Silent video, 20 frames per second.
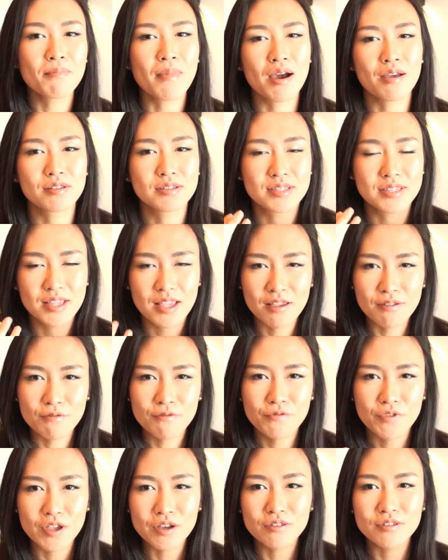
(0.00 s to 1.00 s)
my skin
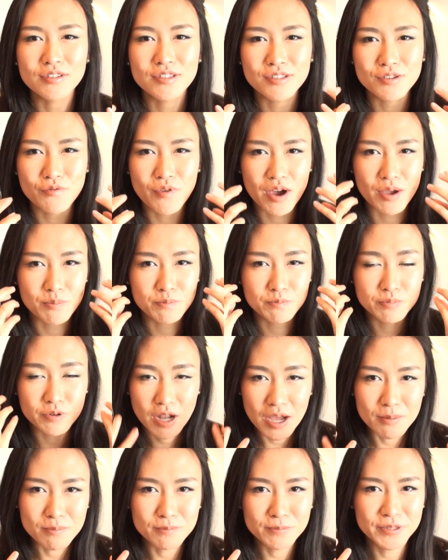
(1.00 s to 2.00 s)
feels quite
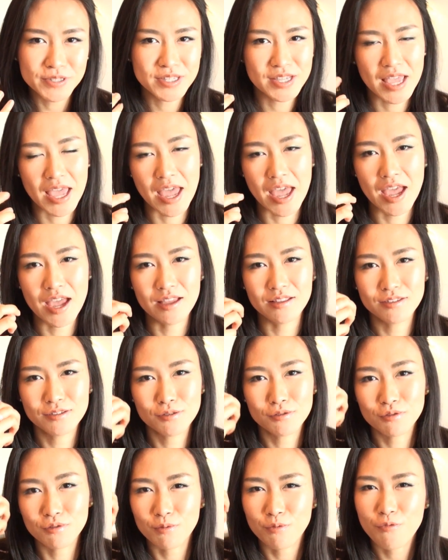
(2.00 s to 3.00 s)
plumped and
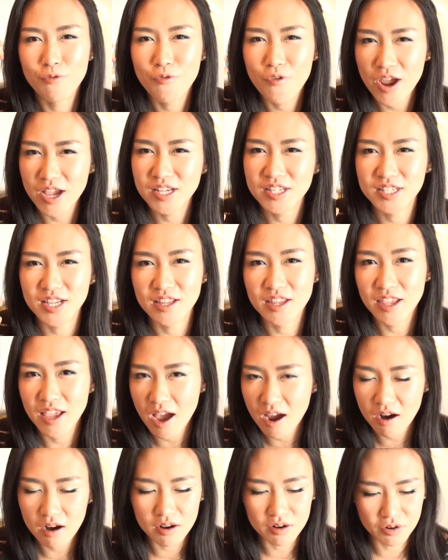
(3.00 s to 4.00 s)
sort of fresh and
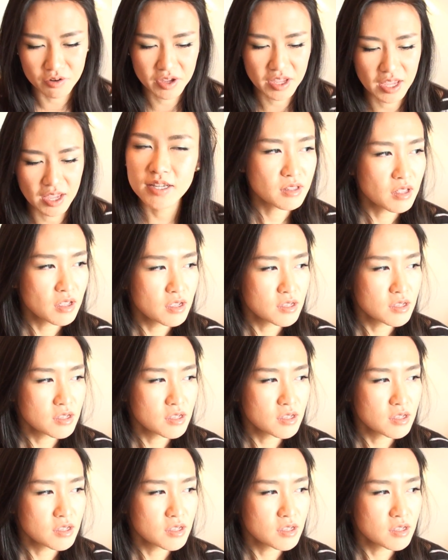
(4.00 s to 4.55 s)
younger looking.